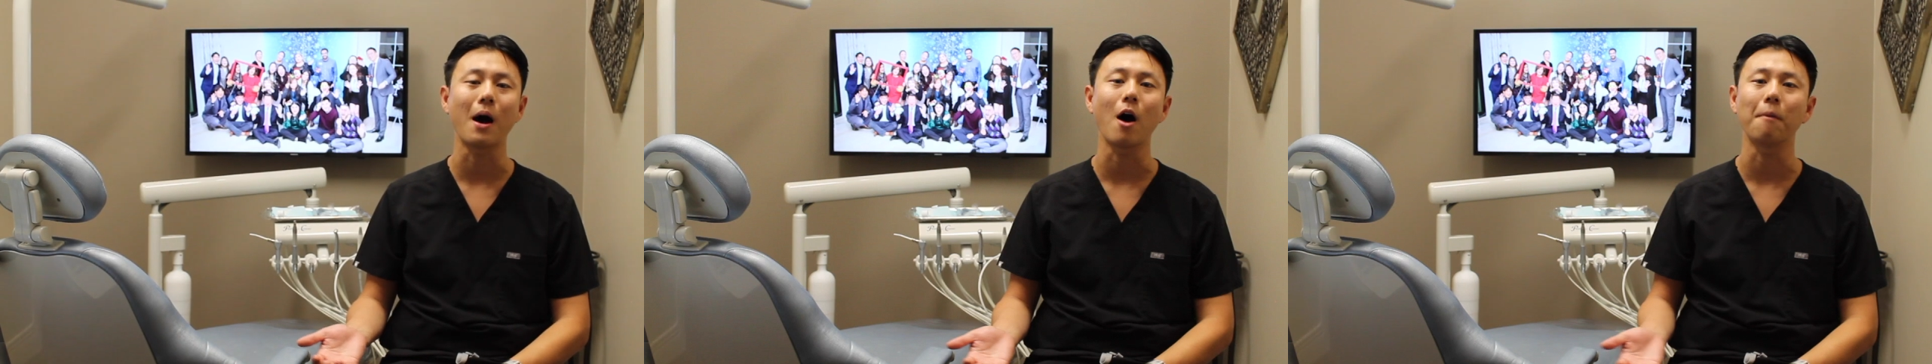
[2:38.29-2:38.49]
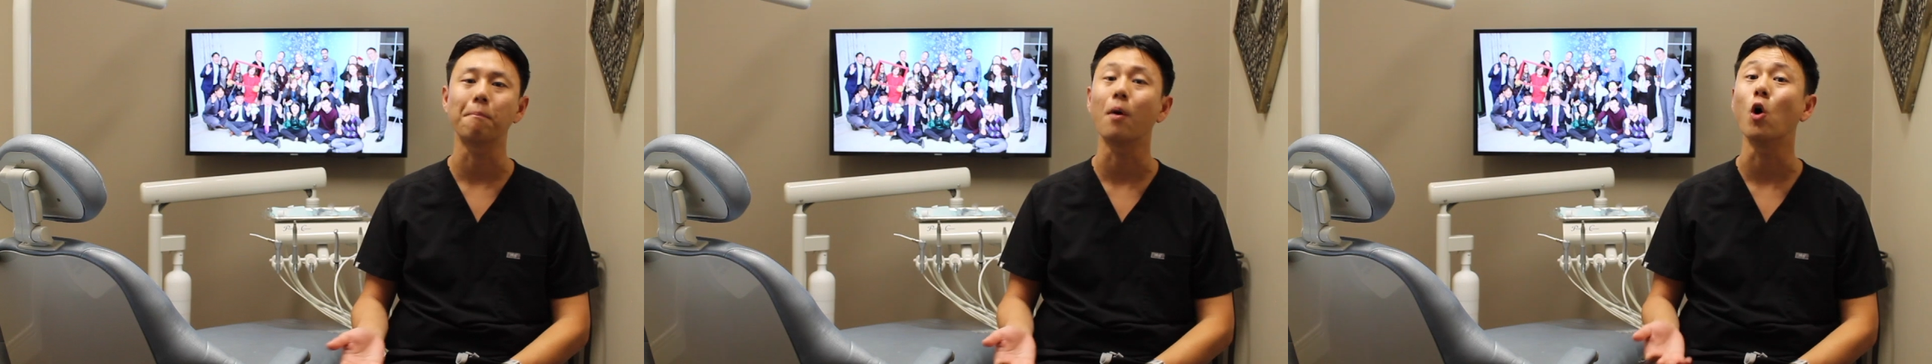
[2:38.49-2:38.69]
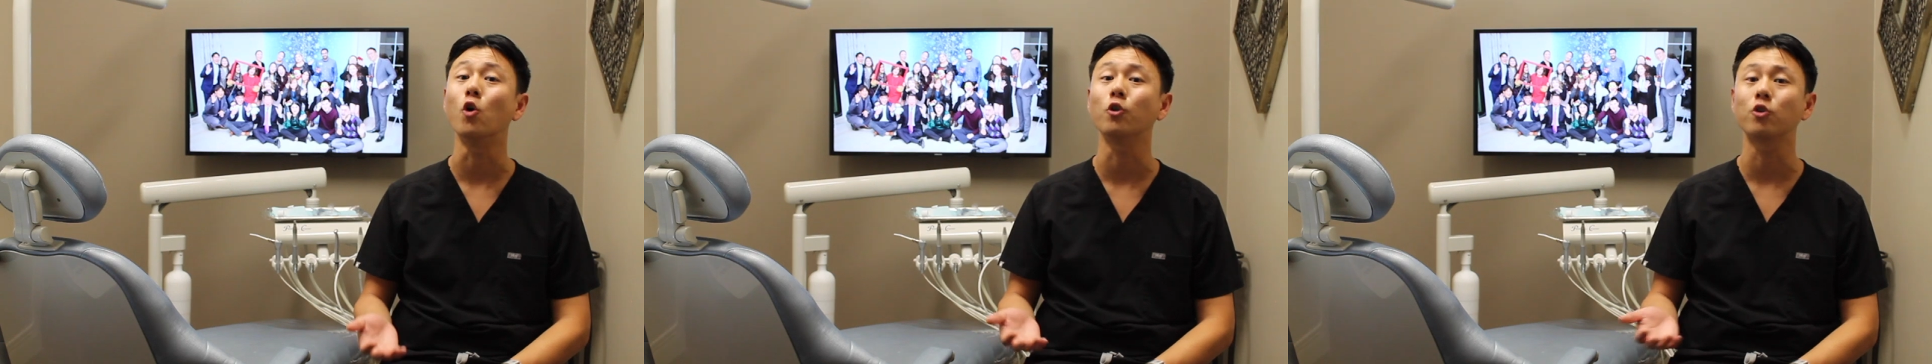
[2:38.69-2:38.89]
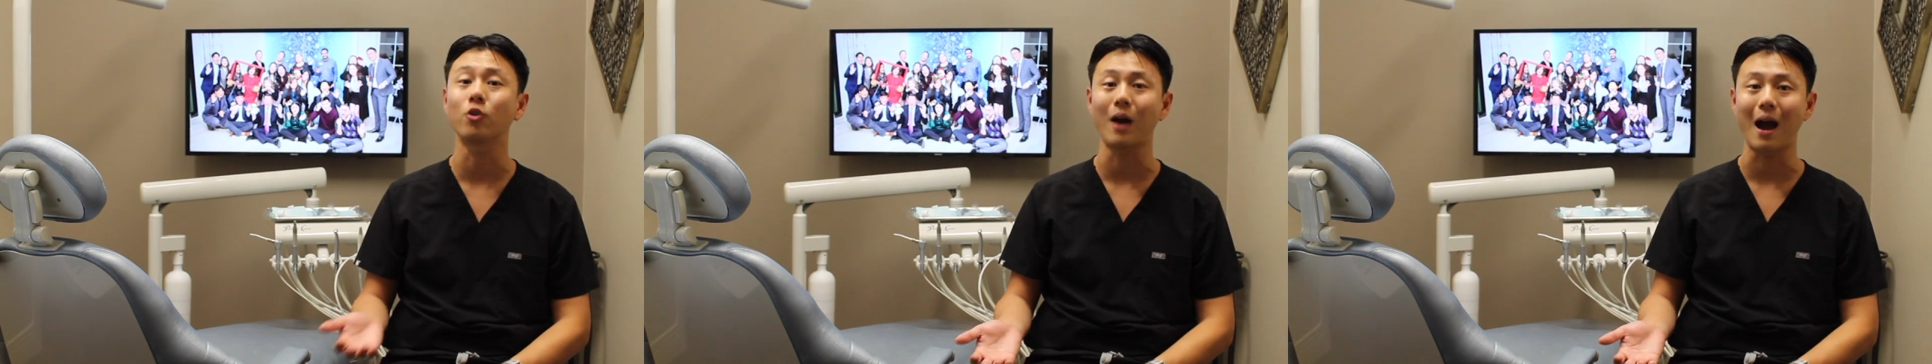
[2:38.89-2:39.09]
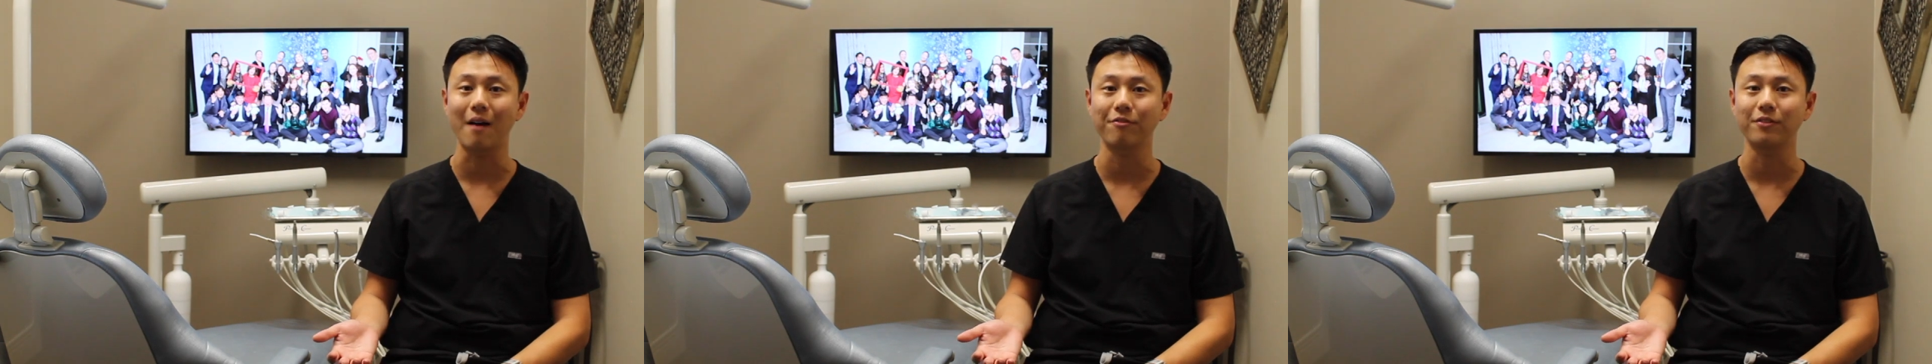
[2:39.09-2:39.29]
about bone
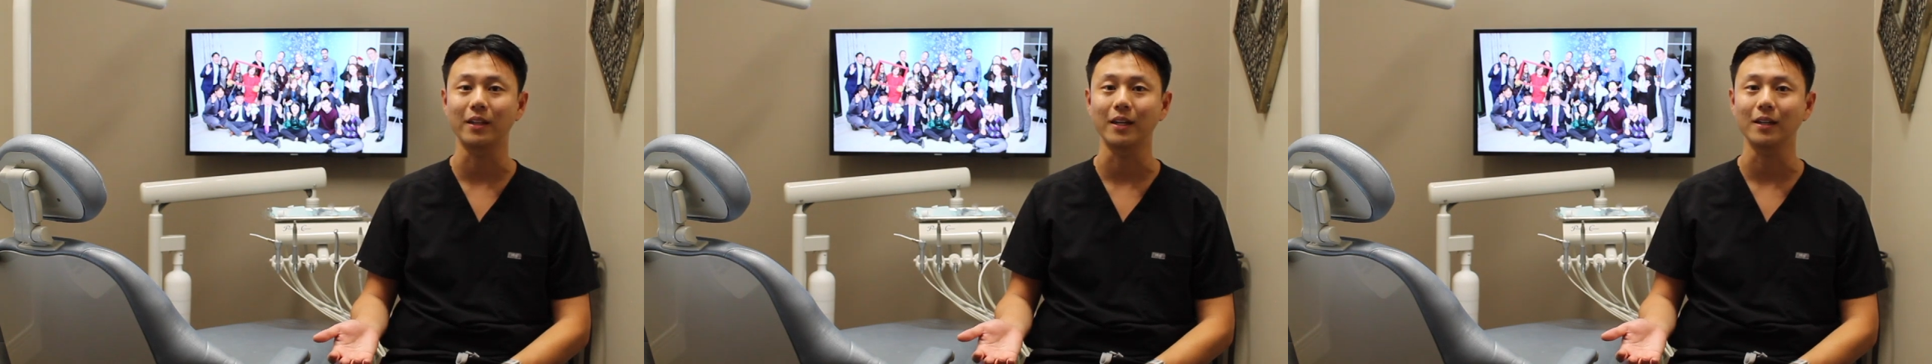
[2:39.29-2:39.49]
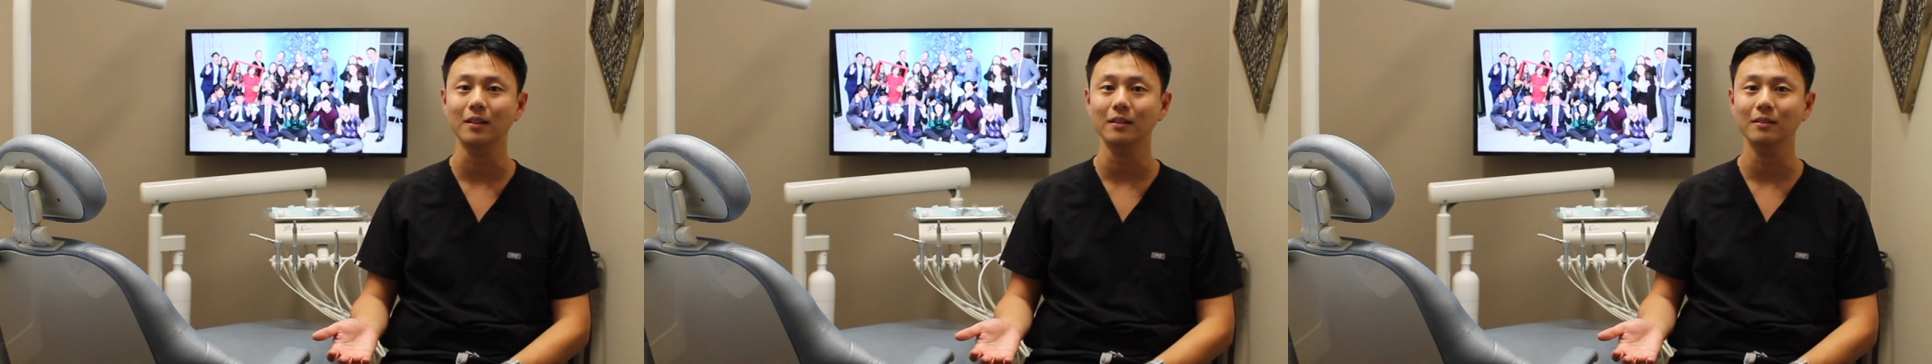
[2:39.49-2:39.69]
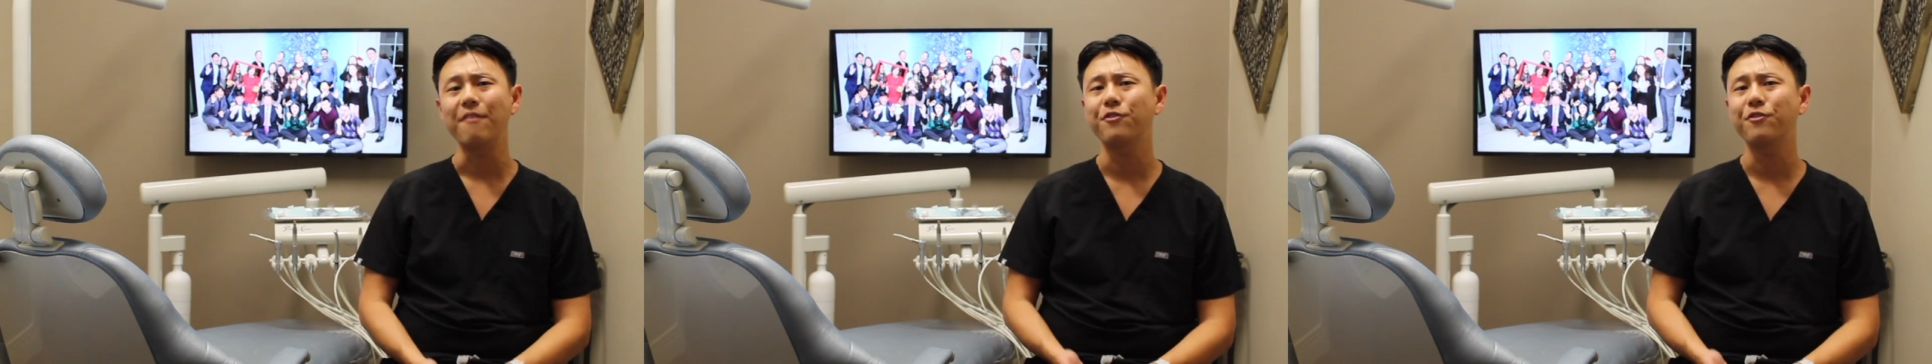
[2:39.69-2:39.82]
grafting.